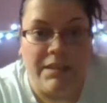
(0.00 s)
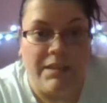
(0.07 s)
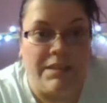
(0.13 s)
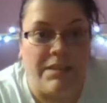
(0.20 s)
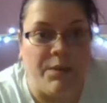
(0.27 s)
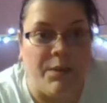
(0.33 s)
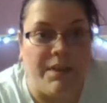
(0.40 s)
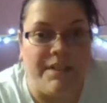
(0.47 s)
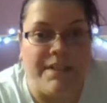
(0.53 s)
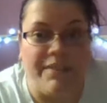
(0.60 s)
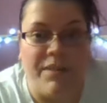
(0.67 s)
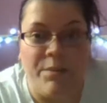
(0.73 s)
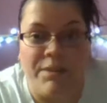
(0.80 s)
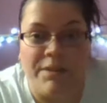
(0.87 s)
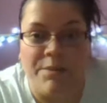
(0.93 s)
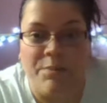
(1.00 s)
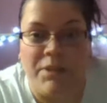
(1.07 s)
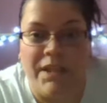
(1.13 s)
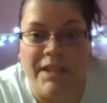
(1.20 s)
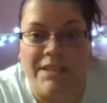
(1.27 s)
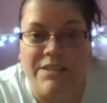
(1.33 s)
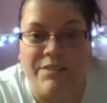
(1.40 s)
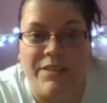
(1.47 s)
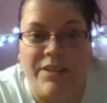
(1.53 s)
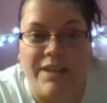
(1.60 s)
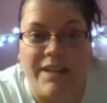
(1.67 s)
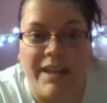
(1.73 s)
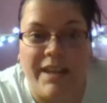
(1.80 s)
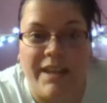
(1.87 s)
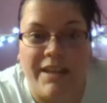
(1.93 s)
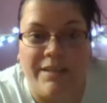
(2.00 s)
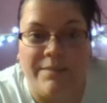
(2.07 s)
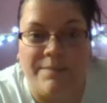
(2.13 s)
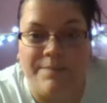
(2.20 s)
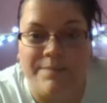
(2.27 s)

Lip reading: So what is everyone's plans for the day?